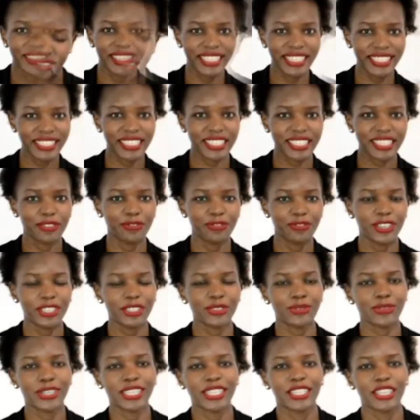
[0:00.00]
The
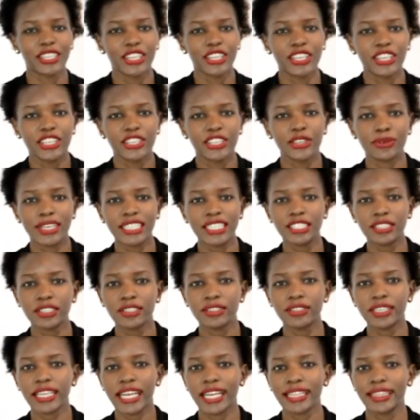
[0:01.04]
fourth one, you want to
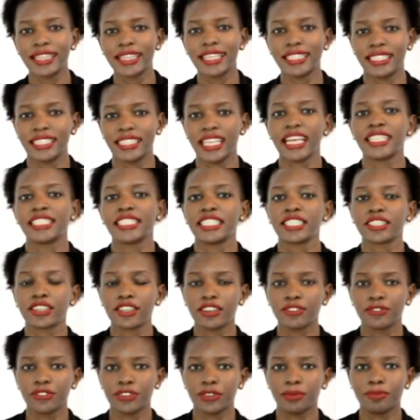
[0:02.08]
look at the setting
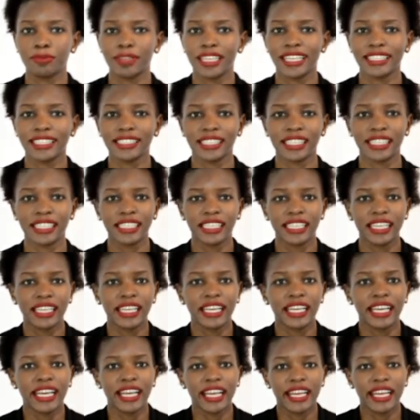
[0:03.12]
of your blender.
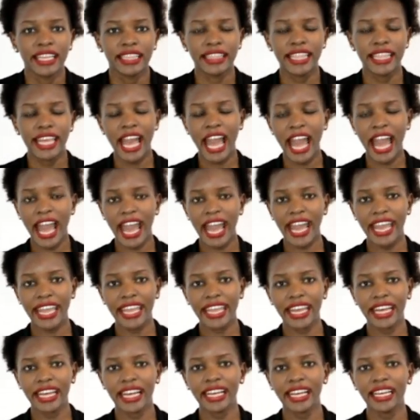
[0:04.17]
The
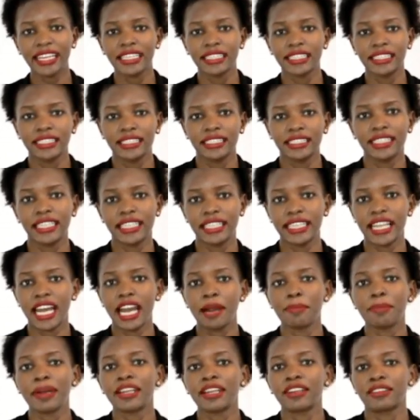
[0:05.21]
higher the
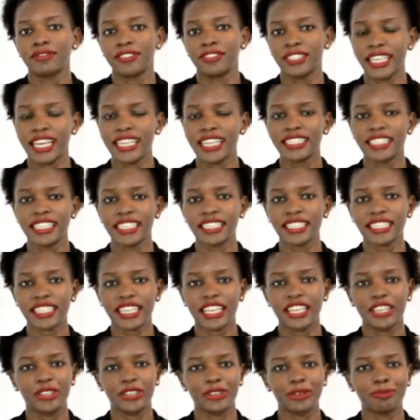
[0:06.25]
number of settings
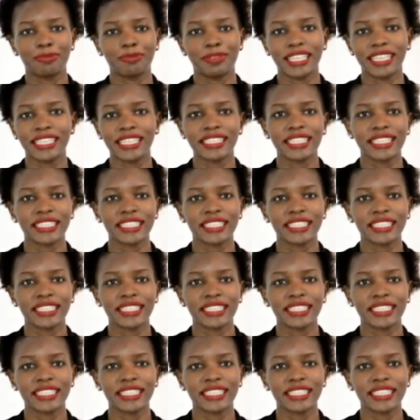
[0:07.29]
in your blender,